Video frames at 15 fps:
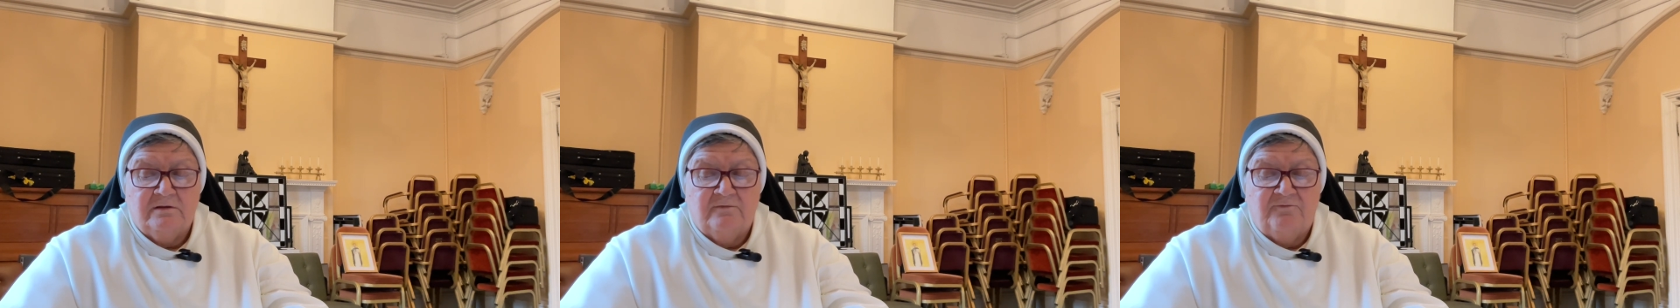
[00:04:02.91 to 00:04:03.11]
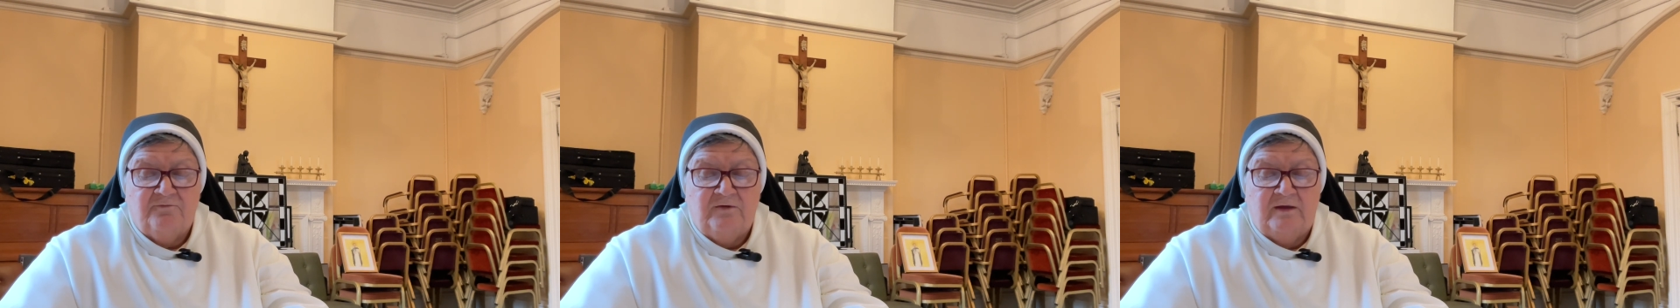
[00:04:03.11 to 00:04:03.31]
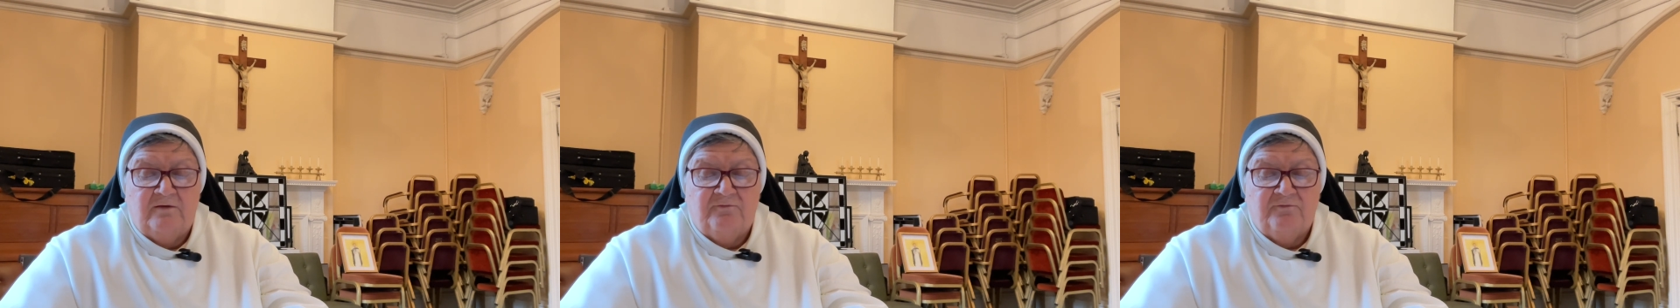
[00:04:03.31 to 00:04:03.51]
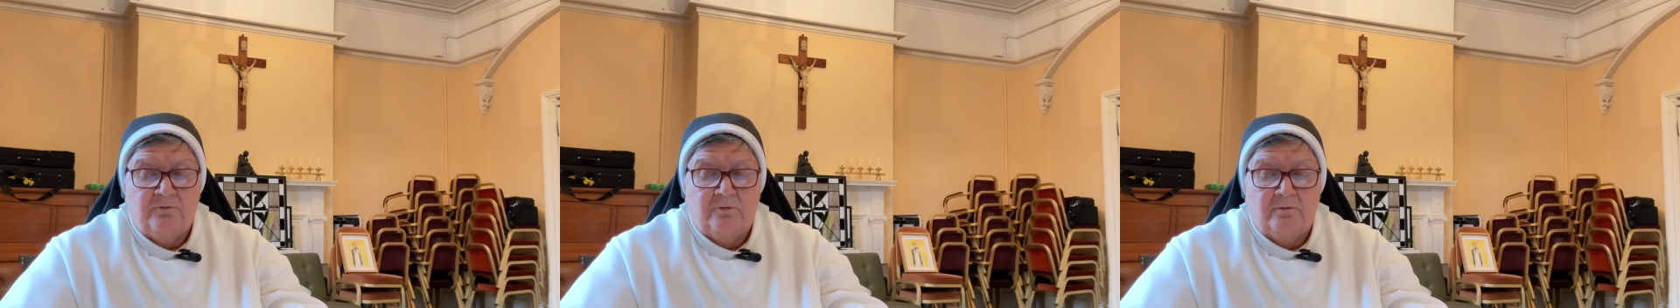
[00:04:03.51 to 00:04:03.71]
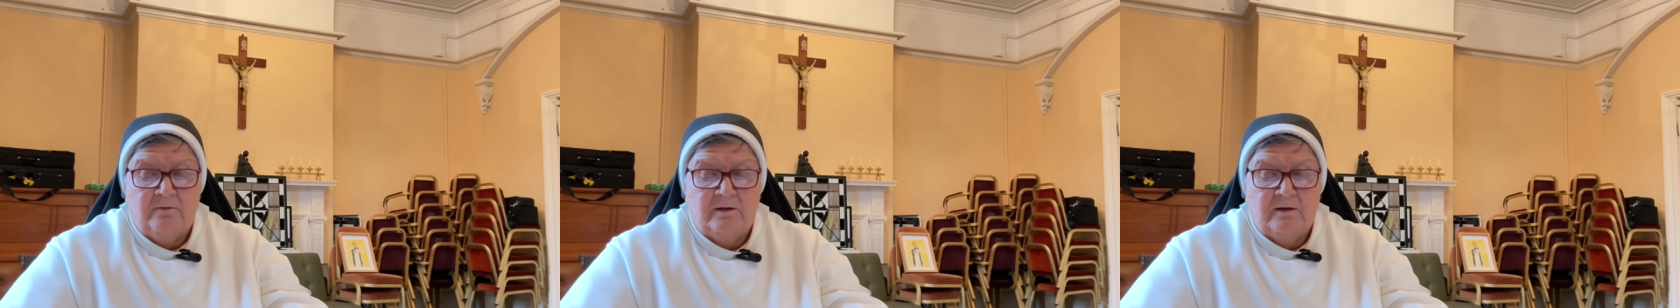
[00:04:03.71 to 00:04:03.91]
the
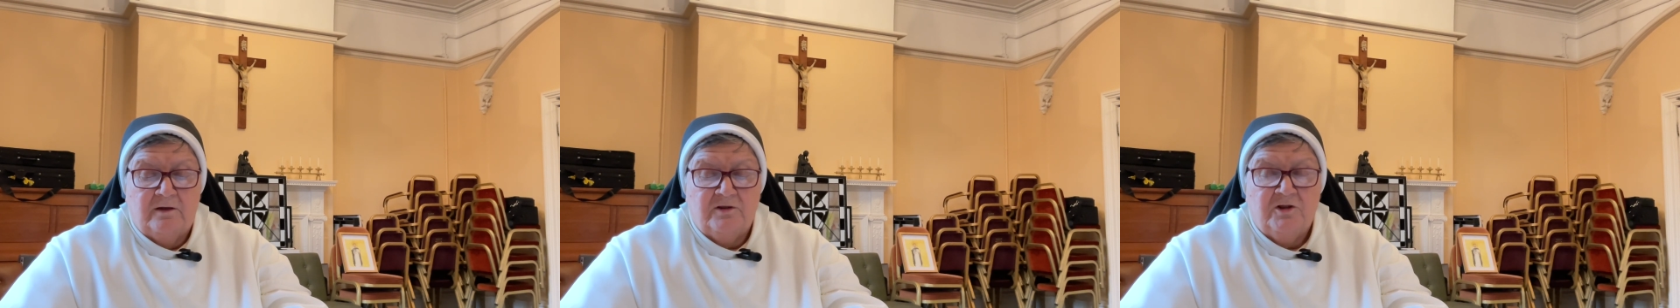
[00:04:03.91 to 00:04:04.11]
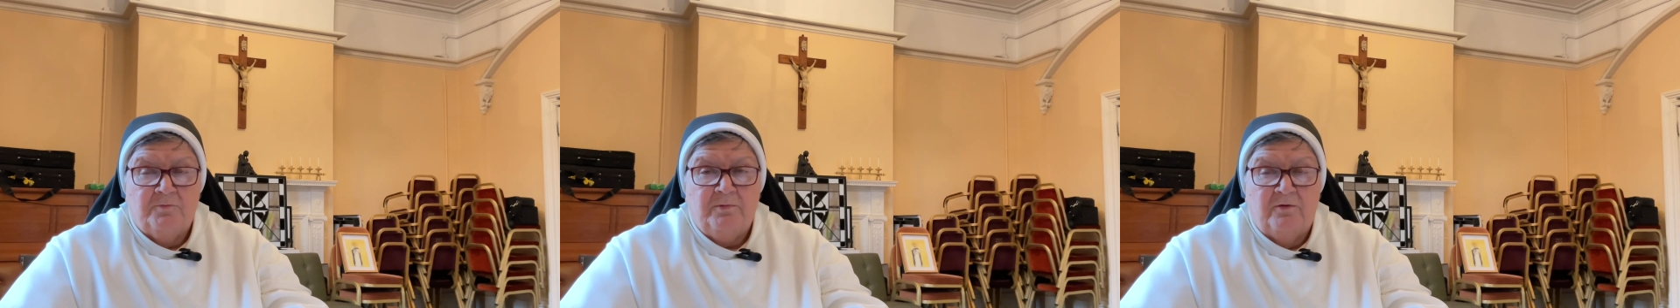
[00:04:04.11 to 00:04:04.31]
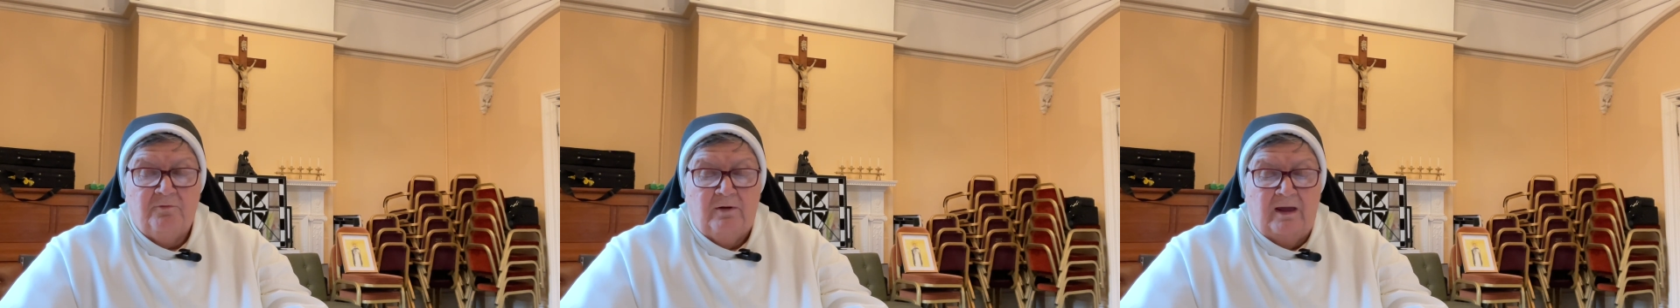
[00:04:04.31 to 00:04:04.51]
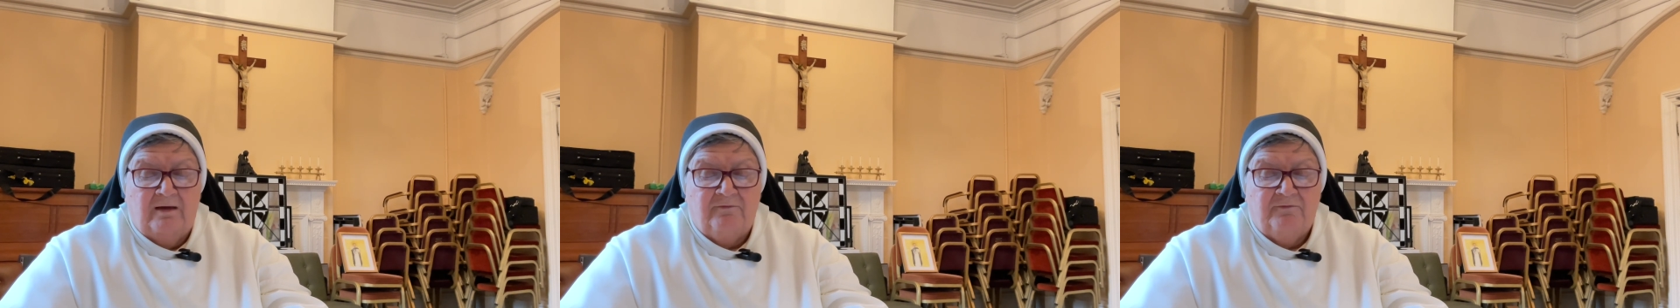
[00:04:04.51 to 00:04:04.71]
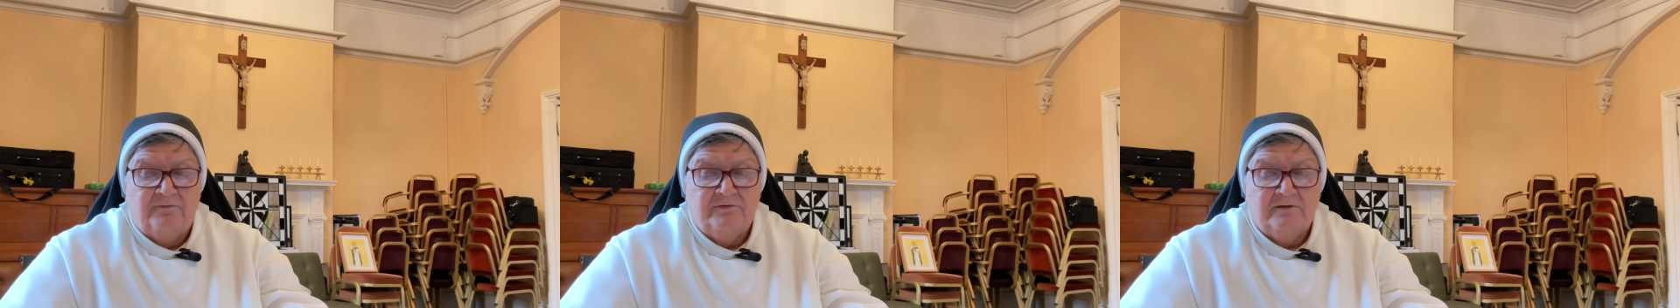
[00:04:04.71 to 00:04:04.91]
fearful, the
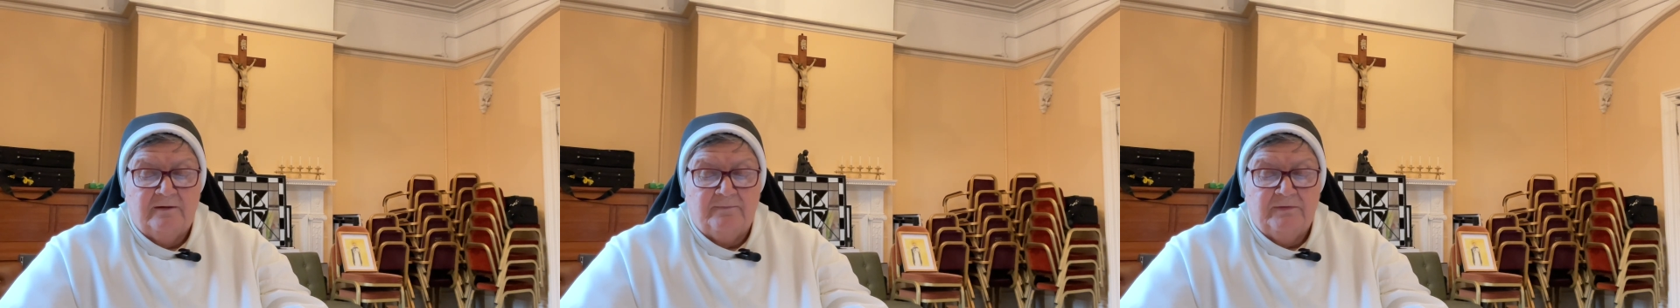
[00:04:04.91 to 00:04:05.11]
bereft.